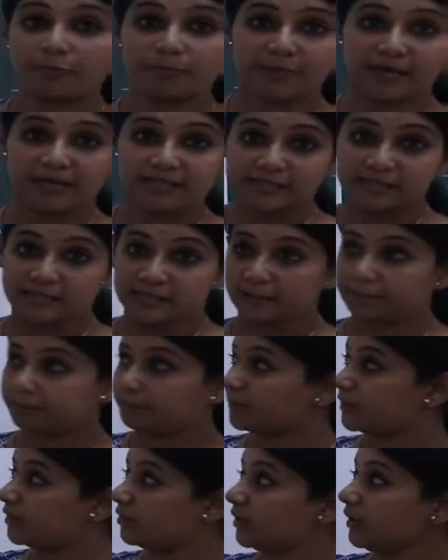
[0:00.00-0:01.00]
pricing.
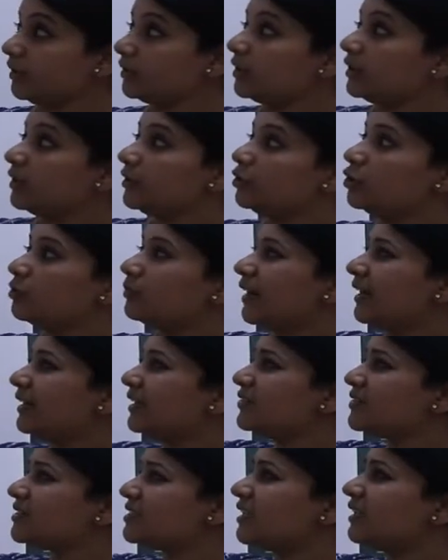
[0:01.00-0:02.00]
Okay, you might
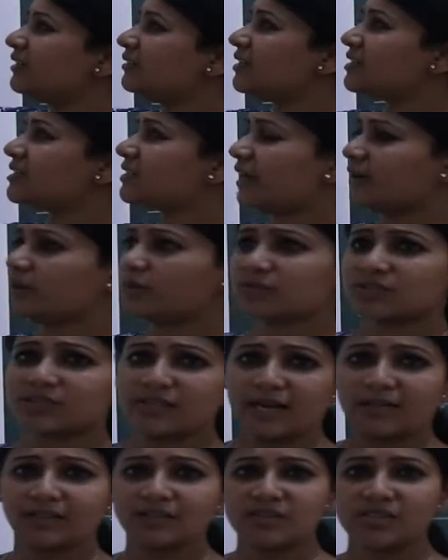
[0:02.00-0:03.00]
have seen this kind of
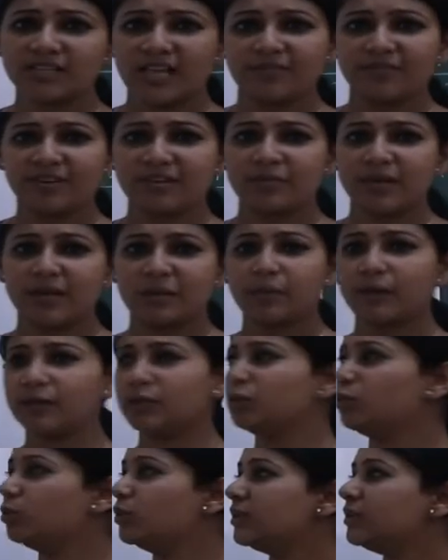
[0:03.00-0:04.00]
strategy everywhere,
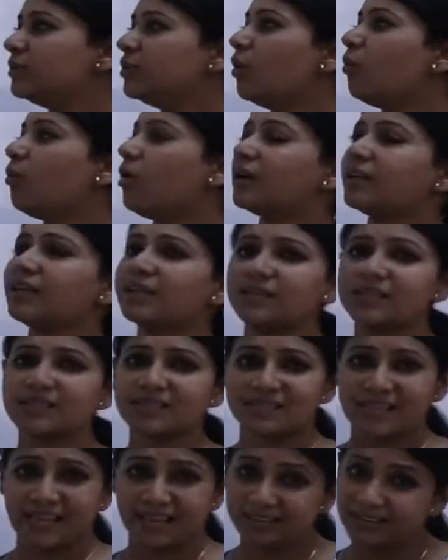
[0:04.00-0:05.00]
but you wouldn't know what it
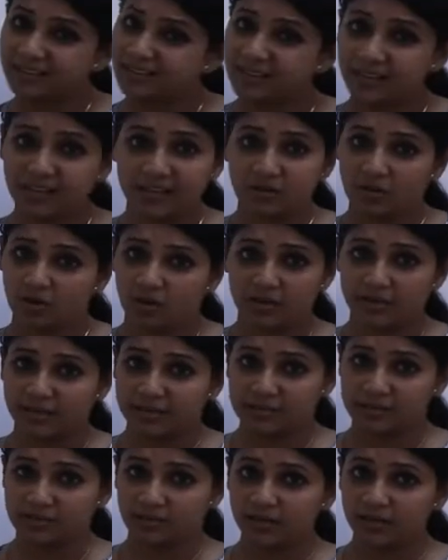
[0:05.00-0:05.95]
is technically called as.